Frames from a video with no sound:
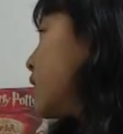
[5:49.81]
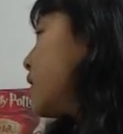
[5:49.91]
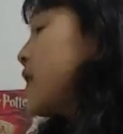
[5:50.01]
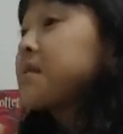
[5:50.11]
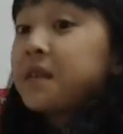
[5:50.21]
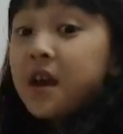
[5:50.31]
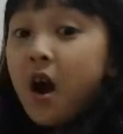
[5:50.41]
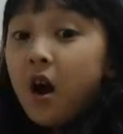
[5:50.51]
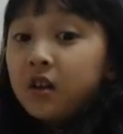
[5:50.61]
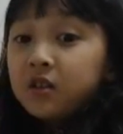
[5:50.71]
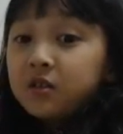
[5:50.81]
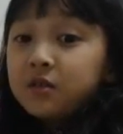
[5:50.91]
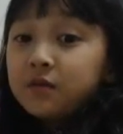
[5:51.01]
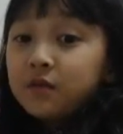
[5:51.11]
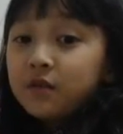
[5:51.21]
Deathly
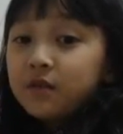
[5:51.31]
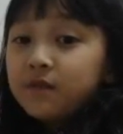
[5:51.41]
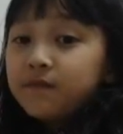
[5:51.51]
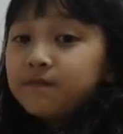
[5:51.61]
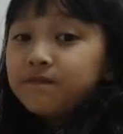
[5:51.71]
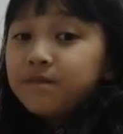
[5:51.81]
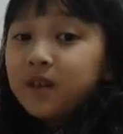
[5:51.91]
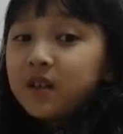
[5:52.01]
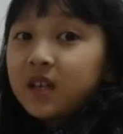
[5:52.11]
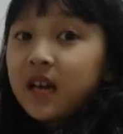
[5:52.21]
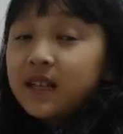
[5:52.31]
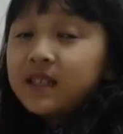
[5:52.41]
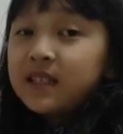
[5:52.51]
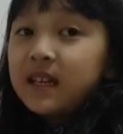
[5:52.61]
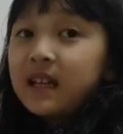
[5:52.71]
Hallows book, and
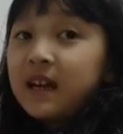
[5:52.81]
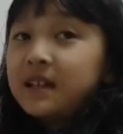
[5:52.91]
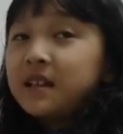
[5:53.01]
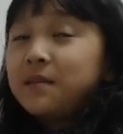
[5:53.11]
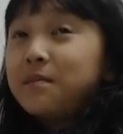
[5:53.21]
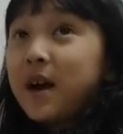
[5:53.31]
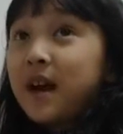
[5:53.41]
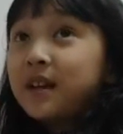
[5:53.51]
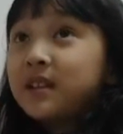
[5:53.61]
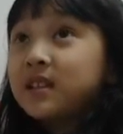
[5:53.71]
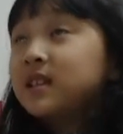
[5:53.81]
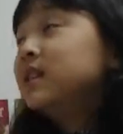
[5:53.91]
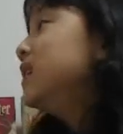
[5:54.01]
then I didn't buy the